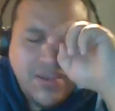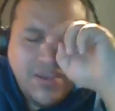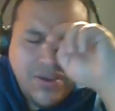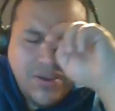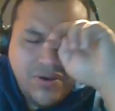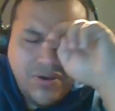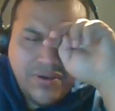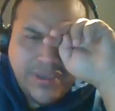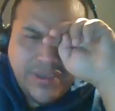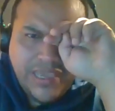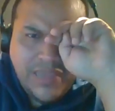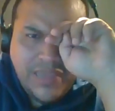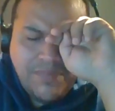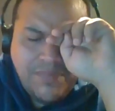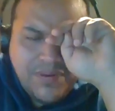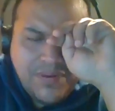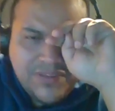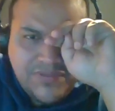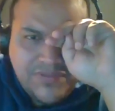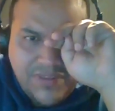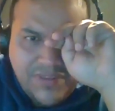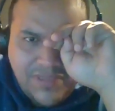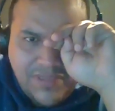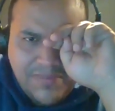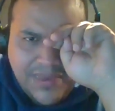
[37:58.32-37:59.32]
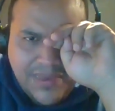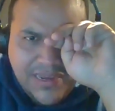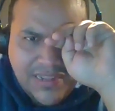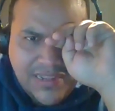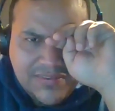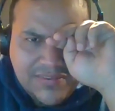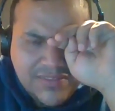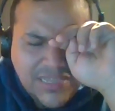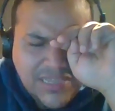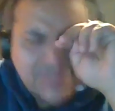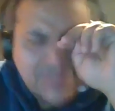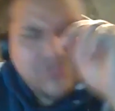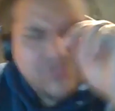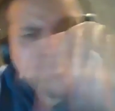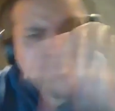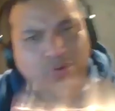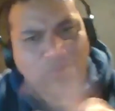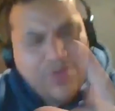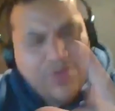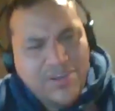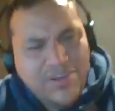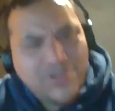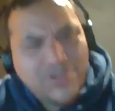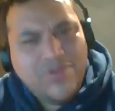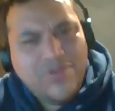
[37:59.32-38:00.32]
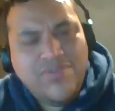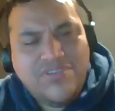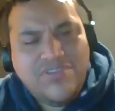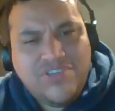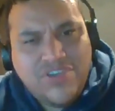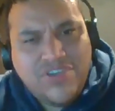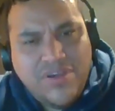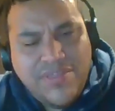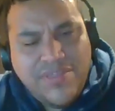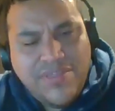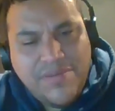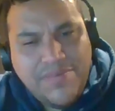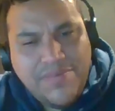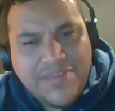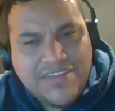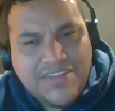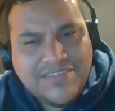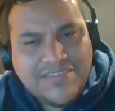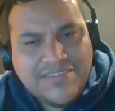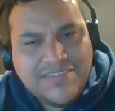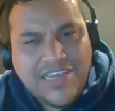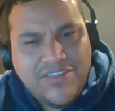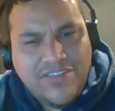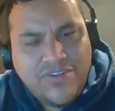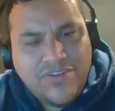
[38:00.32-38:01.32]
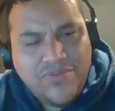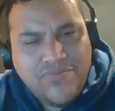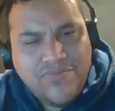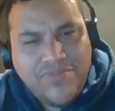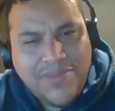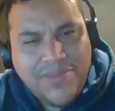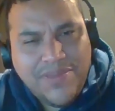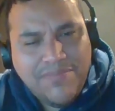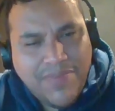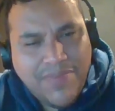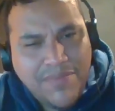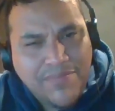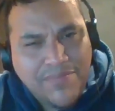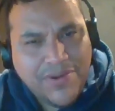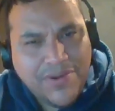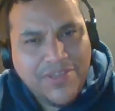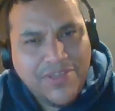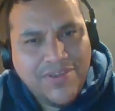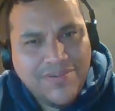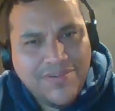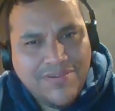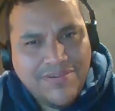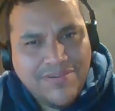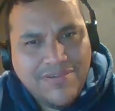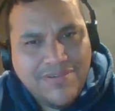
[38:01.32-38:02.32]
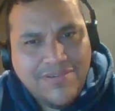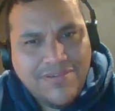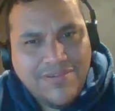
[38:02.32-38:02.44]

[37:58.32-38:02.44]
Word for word: Okay, Professor Jimenez, uh, do we know each other? Because I don't remember you.